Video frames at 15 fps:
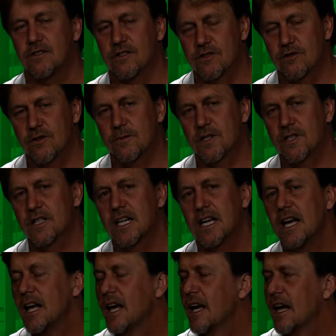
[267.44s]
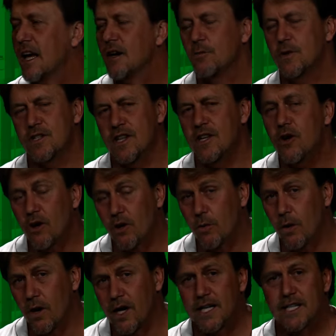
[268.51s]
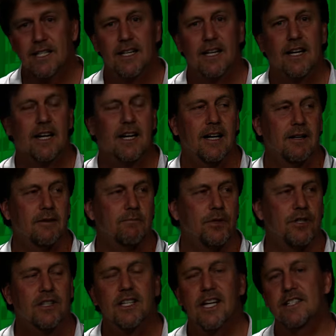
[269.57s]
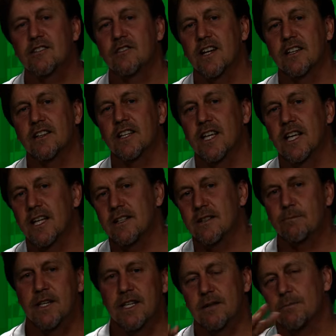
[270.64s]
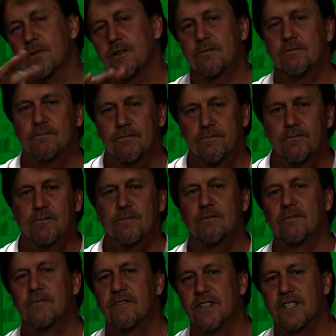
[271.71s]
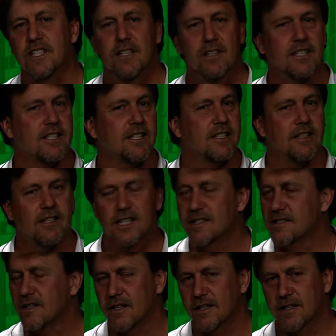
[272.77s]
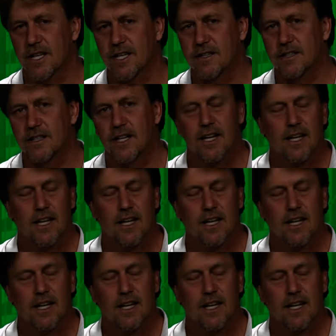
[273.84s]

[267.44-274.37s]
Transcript: distributed, which they're not quite. Birthdays throughout the year depend upon fertility and things like that.